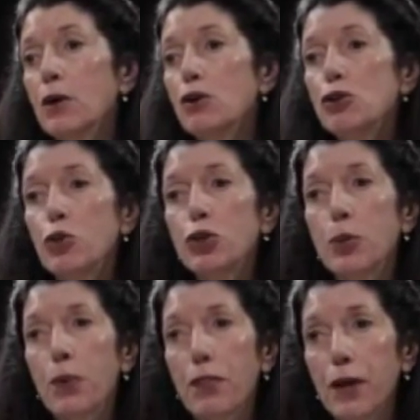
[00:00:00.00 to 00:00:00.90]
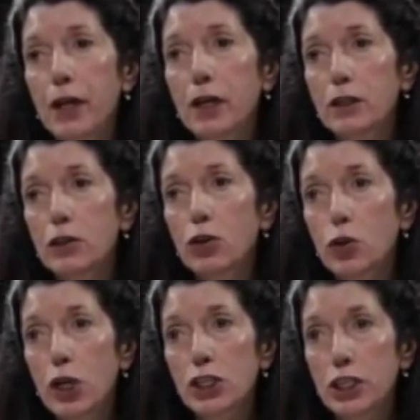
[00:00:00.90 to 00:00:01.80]
Who stroked your pathetic little
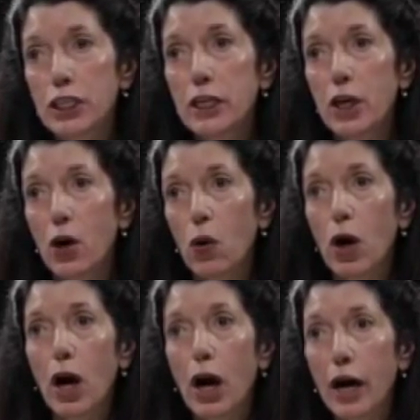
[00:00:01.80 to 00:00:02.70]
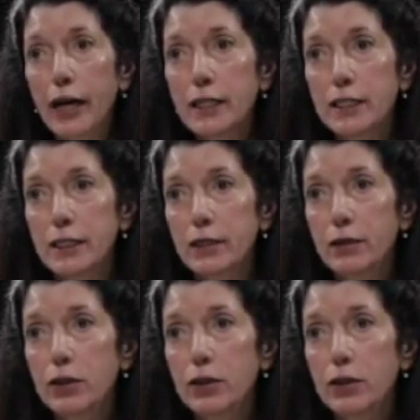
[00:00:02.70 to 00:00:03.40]
crushed ego? I did.